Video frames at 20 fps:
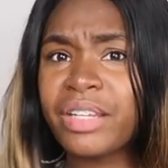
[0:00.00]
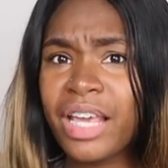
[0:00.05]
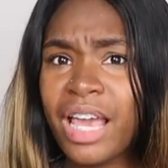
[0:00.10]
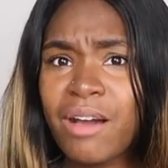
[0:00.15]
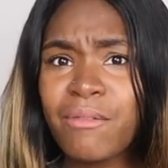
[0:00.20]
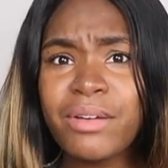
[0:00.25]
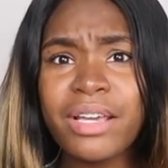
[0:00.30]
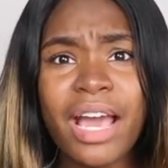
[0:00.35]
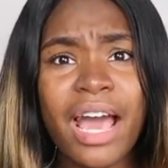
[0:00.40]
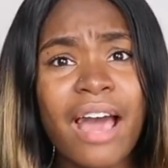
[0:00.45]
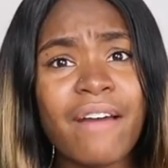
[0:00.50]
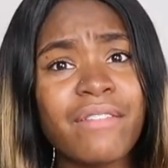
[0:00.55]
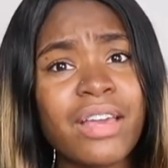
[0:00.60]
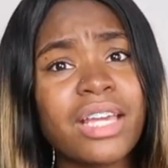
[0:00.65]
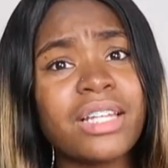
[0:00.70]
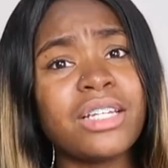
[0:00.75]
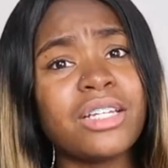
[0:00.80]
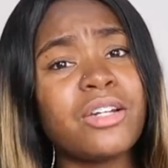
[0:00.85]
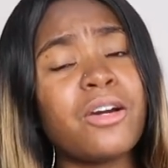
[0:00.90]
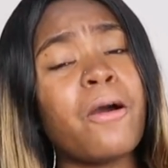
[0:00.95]
And we have
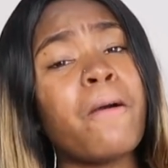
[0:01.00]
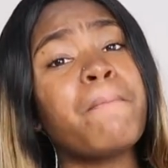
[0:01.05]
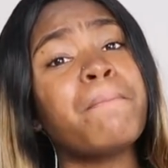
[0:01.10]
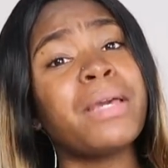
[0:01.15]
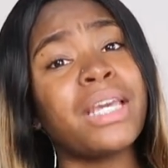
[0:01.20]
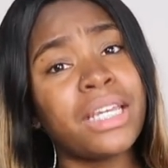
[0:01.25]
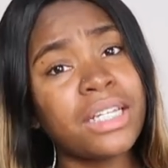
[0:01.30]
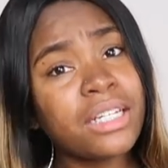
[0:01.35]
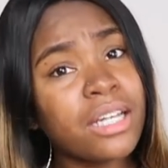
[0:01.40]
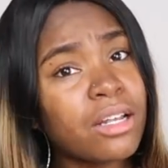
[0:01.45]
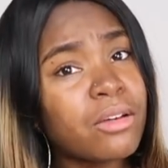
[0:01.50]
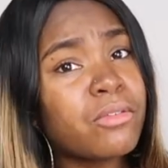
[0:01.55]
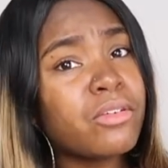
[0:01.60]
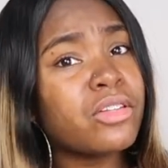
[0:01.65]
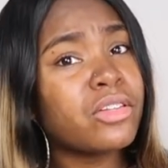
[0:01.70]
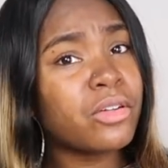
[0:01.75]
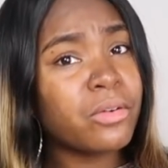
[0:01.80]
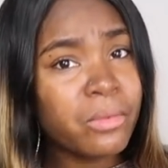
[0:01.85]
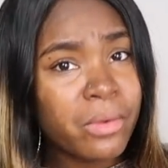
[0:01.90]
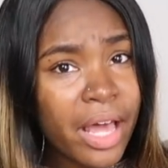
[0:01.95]
a little peanut
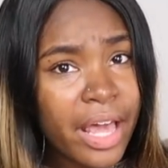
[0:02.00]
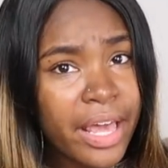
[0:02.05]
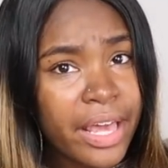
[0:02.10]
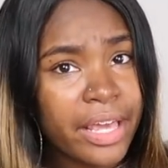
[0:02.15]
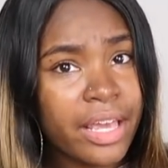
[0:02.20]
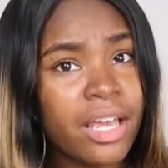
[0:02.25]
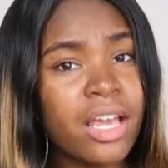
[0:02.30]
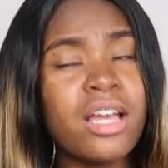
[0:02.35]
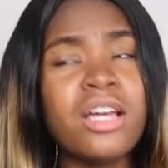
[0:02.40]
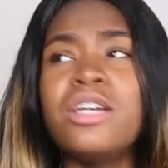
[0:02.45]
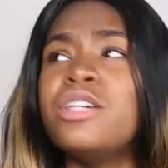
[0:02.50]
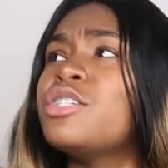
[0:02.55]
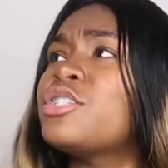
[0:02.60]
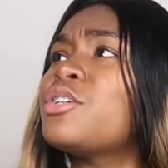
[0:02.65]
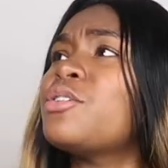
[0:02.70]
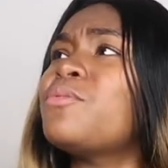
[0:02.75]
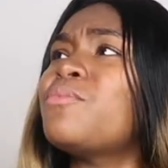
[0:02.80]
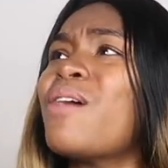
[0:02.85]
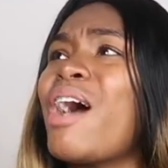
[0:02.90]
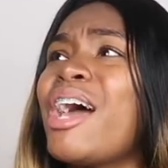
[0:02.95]
on the way.
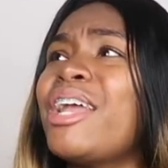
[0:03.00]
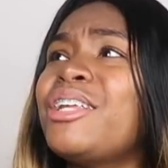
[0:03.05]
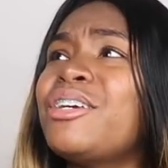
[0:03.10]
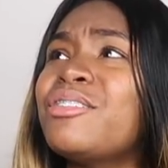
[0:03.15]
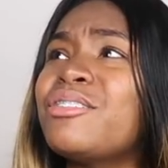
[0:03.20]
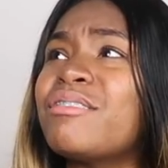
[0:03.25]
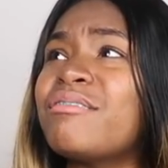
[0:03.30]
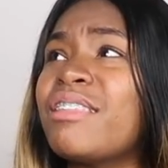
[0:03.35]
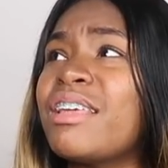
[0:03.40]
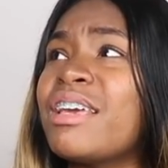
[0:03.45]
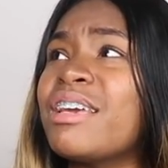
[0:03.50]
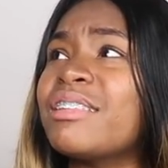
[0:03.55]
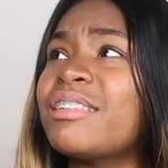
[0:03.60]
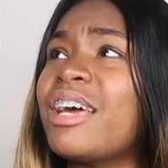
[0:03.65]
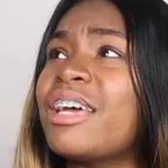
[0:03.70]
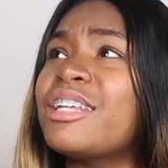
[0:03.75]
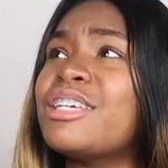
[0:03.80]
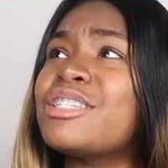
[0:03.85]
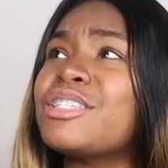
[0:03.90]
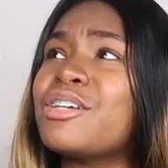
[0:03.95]
So why do you think
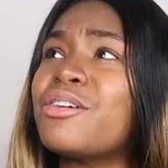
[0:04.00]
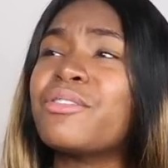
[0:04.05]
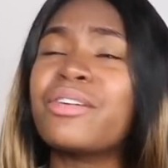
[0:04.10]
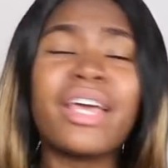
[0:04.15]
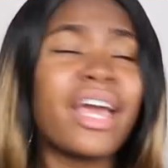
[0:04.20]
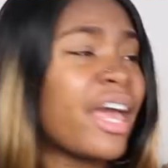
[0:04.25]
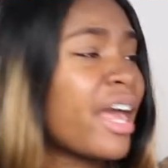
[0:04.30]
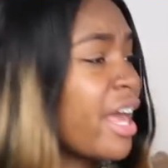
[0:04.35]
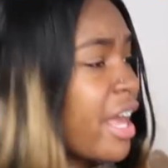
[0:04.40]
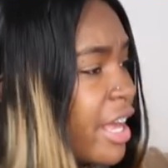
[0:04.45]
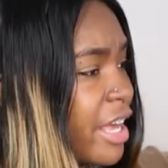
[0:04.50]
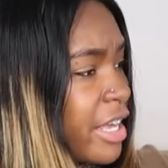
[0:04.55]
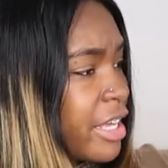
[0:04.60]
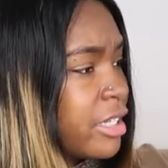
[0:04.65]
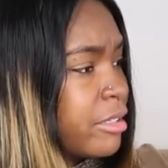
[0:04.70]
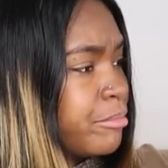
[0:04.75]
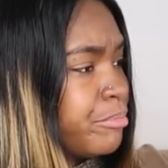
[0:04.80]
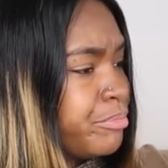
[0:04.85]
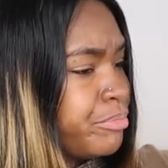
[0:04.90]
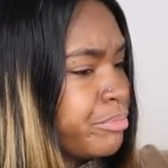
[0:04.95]
that it's
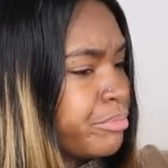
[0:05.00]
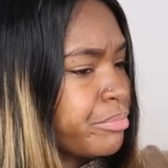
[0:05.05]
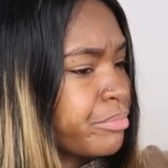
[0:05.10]
okay?